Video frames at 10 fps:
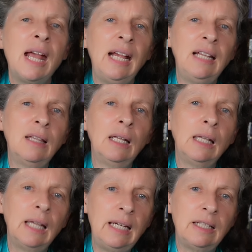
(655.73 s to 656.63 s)
In the
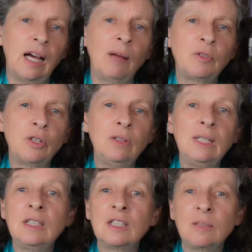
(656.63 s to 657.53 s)
lead-up to
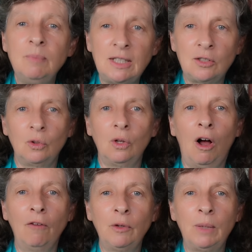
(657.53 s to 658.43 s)
the dismissal
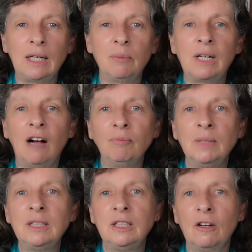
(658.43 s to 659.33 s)
of the Whitlam
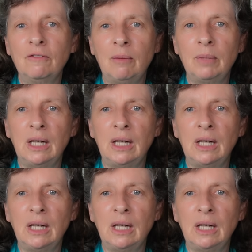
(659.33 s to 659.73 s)
government in November